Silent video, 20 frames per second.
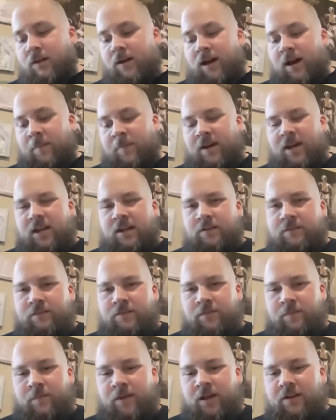I'm kind
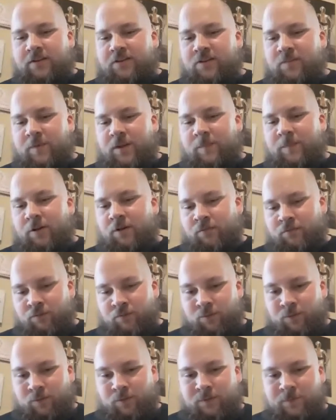of disobeying my own
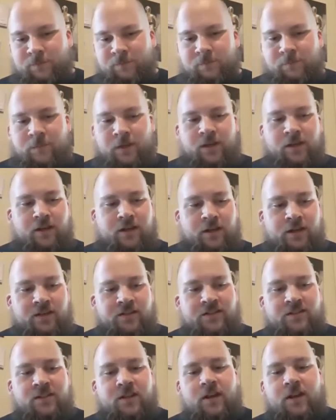rule
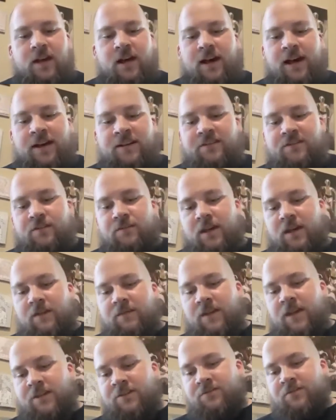because I do
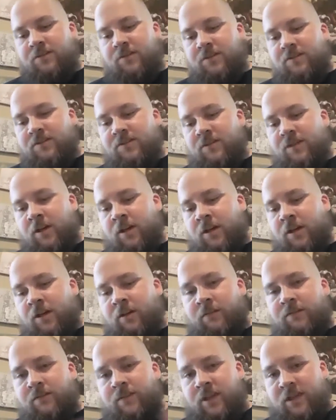have extras
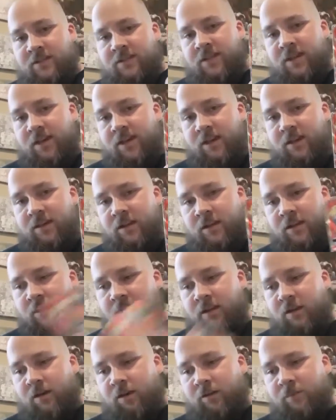of Entei in
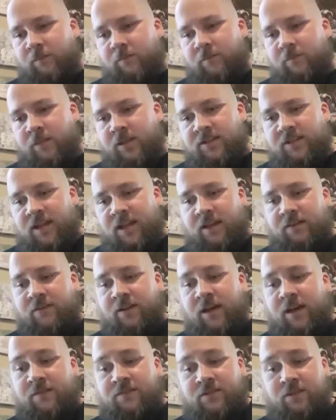here because I
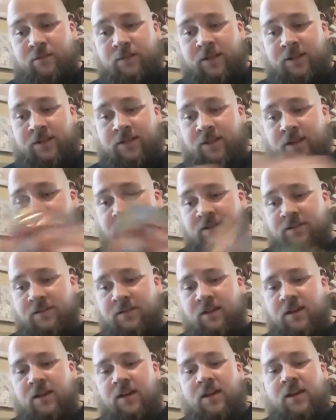have 2
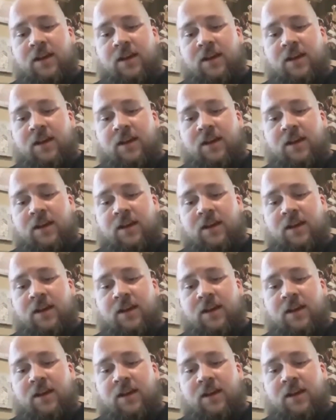Enteis,